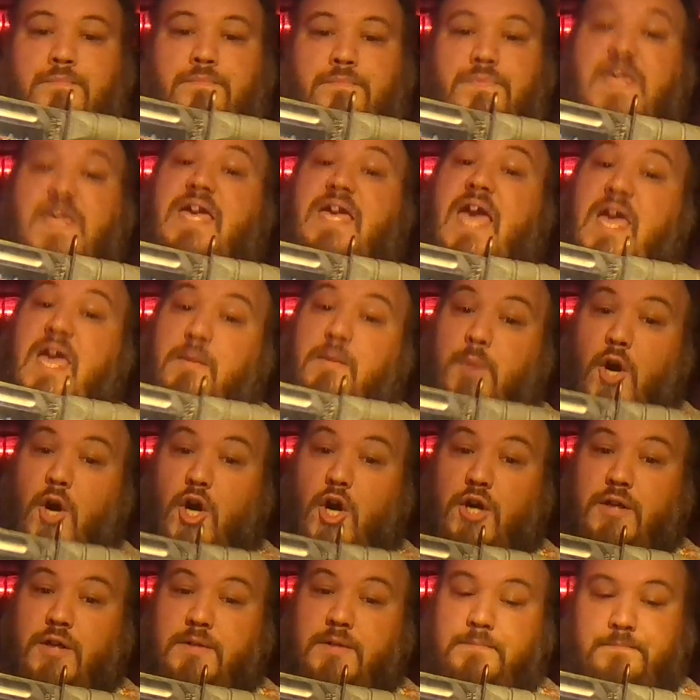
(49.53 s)
The K-bar.
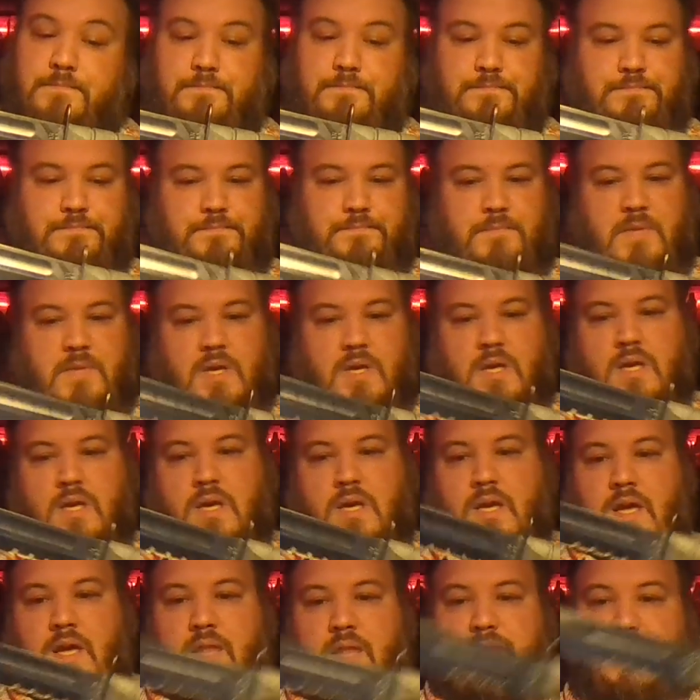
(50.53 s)

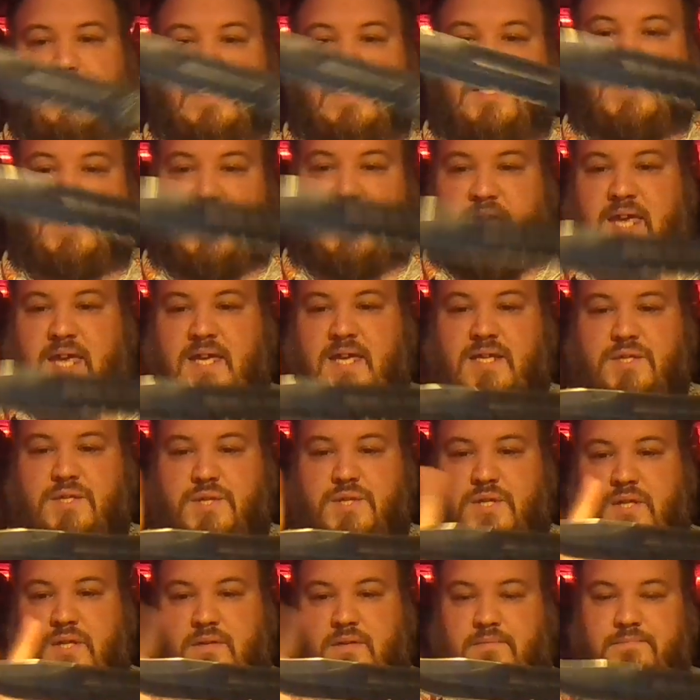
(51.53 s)
This
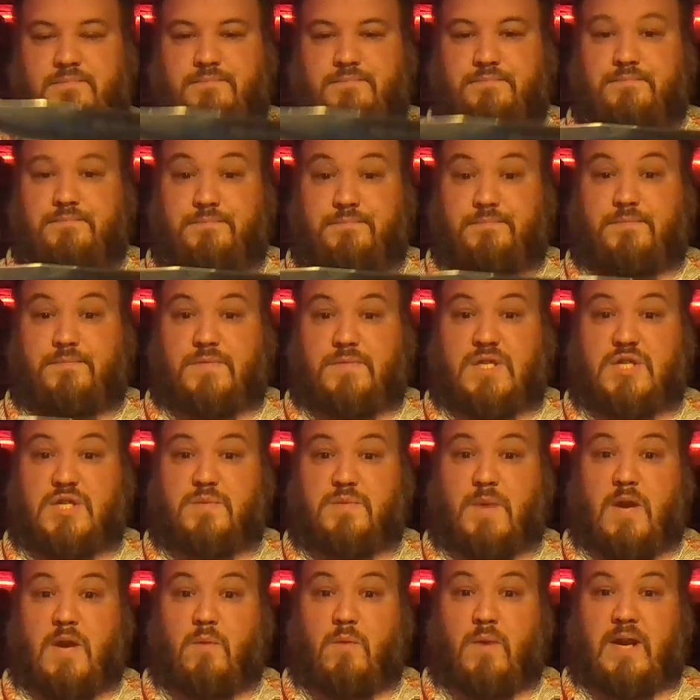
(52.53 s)
is,
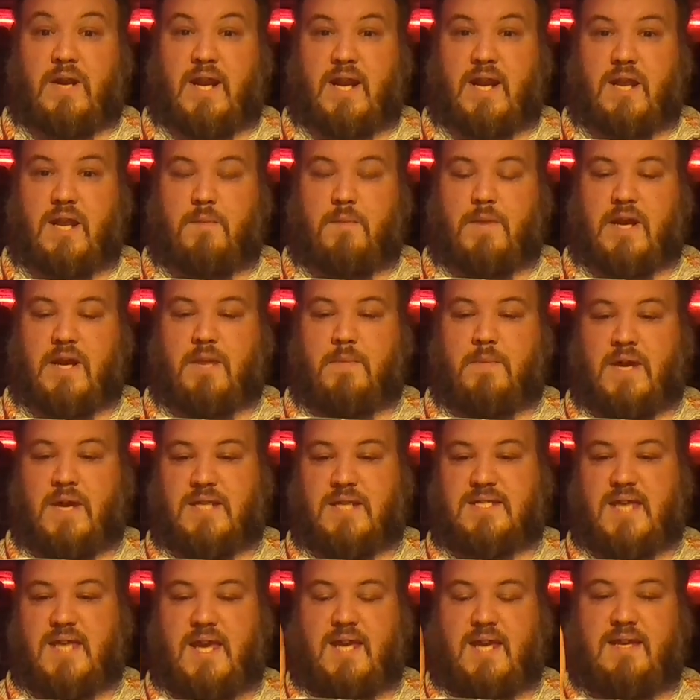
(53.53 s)
despite what anybody
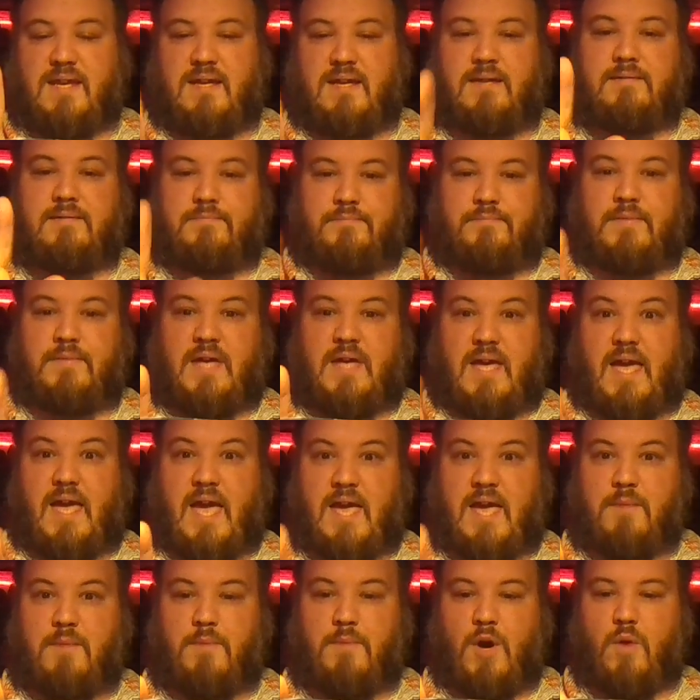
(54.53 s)
might say,
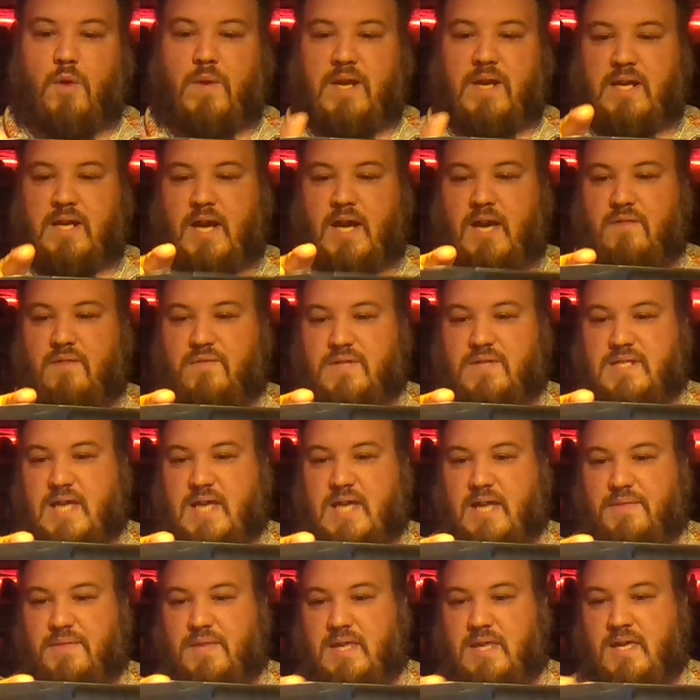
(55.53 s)
a Bowie knife. It's
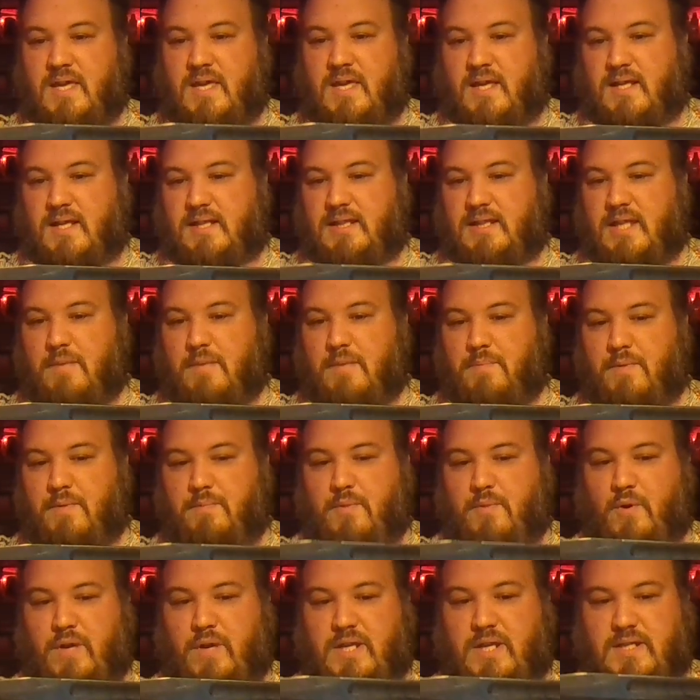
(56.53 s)
got the clip
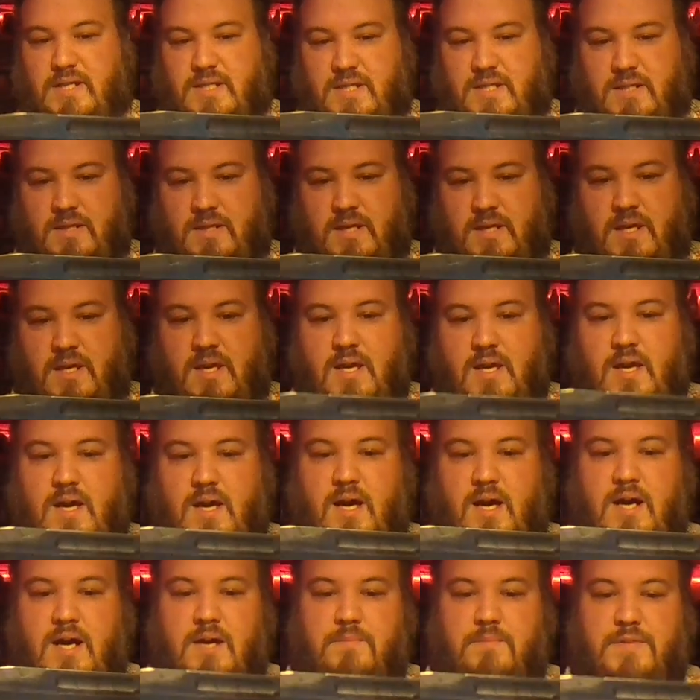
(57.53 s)
point.
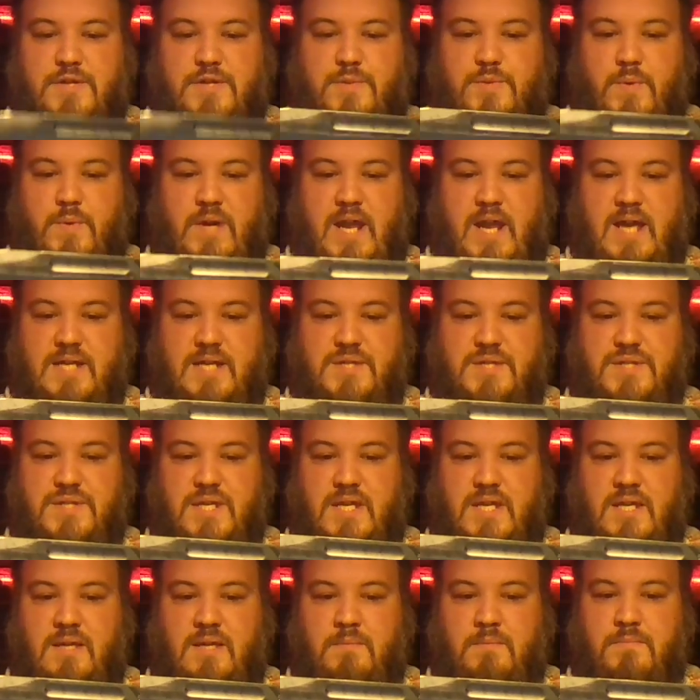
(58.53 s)
This one has
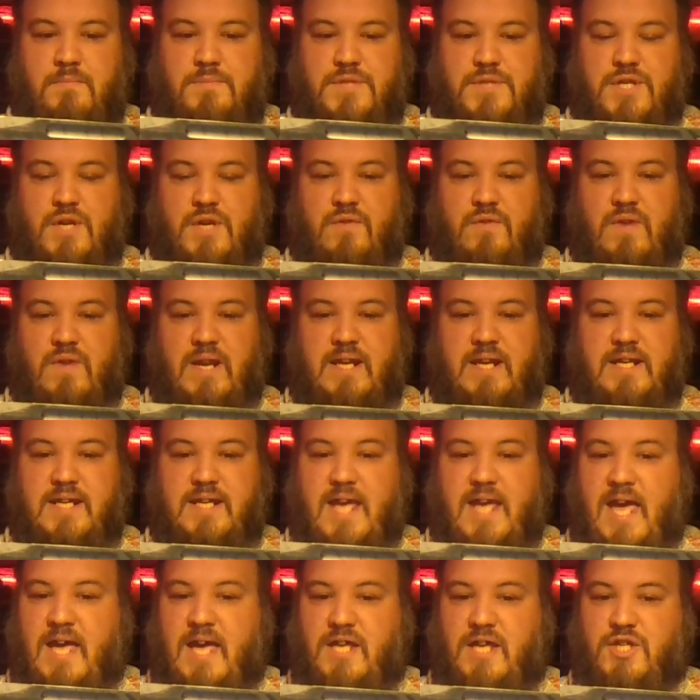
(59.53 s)
the serrated
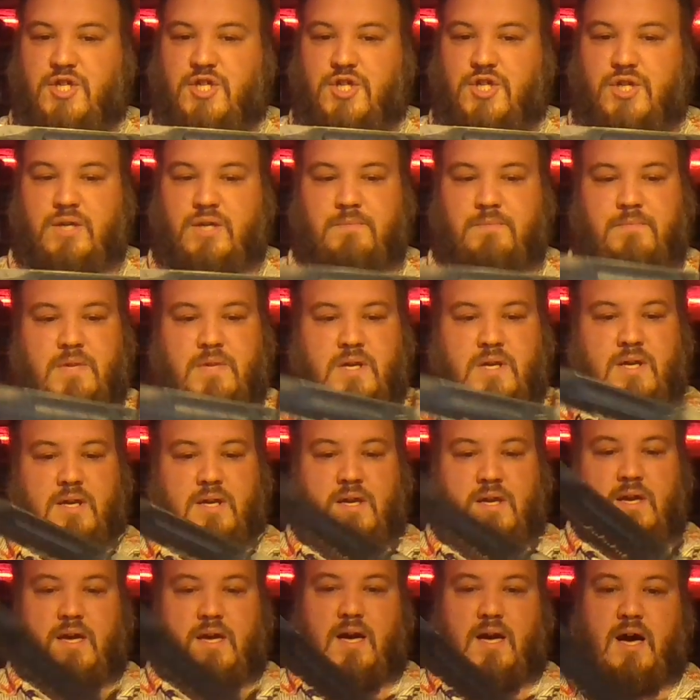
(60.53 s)
edge.
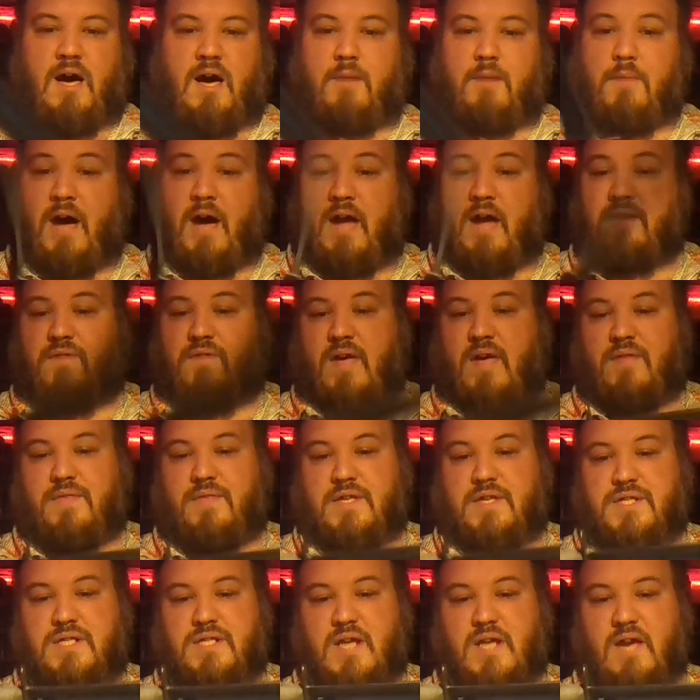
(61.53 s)
I've had
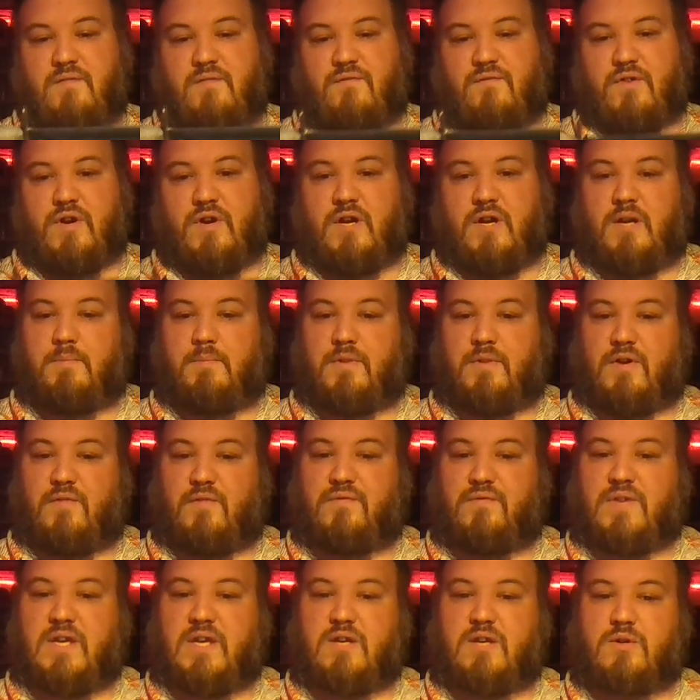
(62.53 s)
this knife for a number
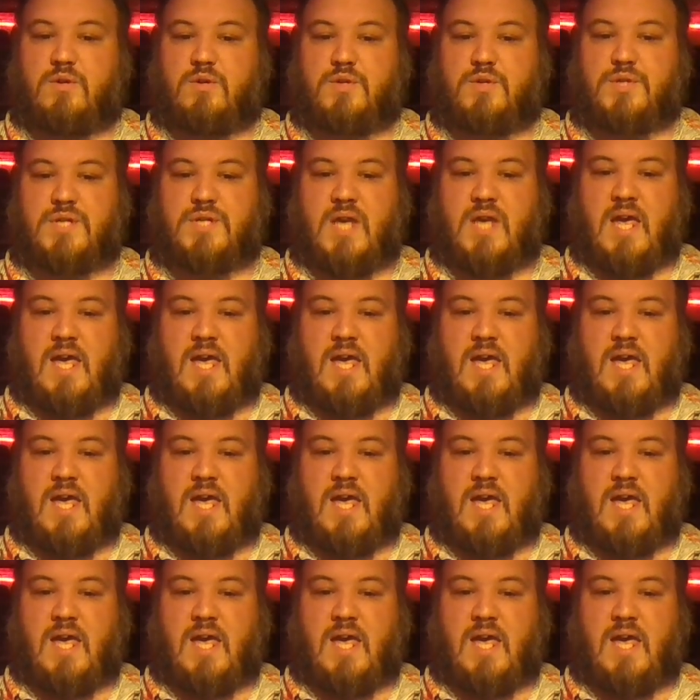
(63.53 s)
of years.